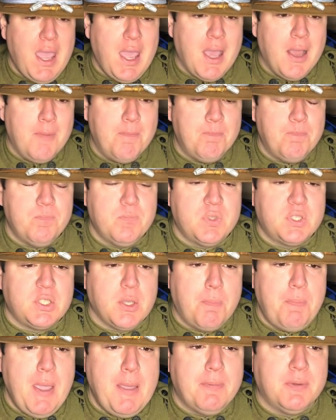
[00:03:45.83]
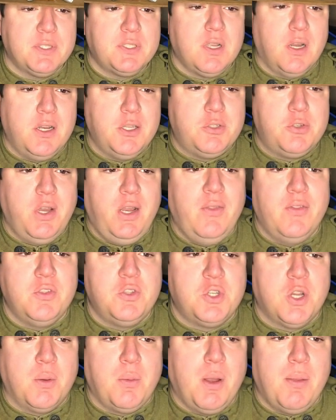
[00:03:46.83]
And so people started treating the
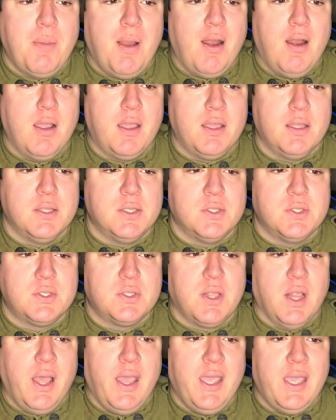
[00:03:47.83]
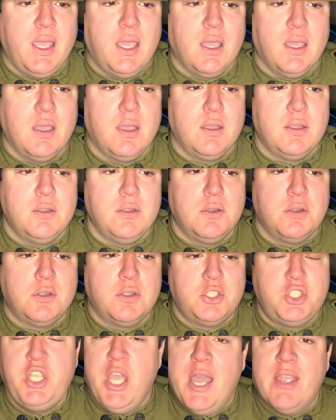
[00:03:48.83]
German Americans like
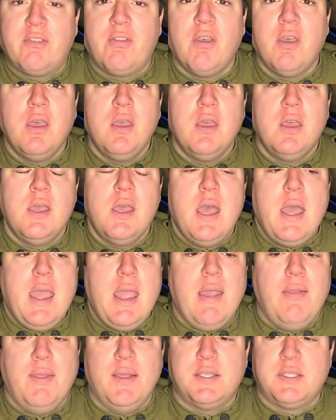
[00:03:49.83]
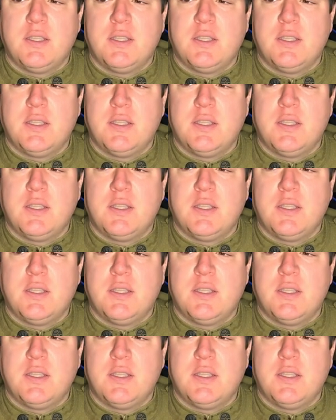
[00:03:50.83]
shit. And they